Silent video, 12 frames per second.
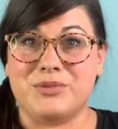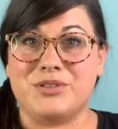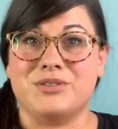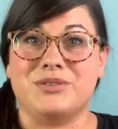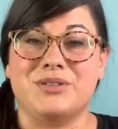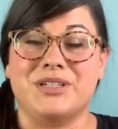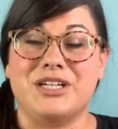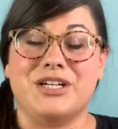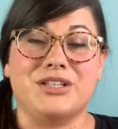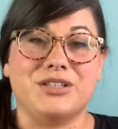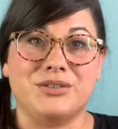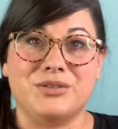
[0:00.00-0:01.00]
to
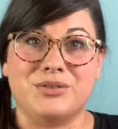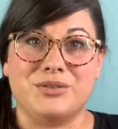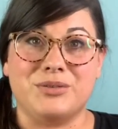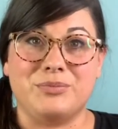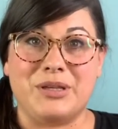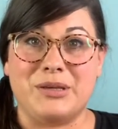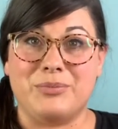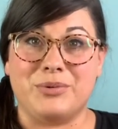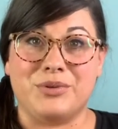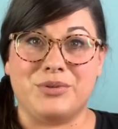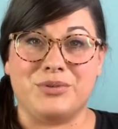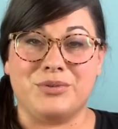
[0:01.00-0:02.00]
include
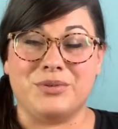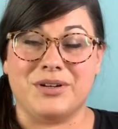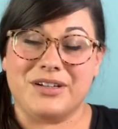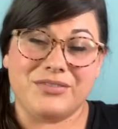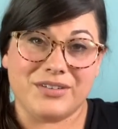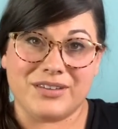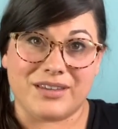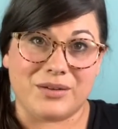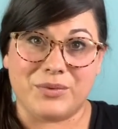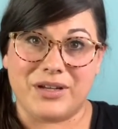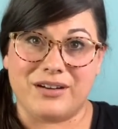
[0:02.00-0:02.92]
people who are different than we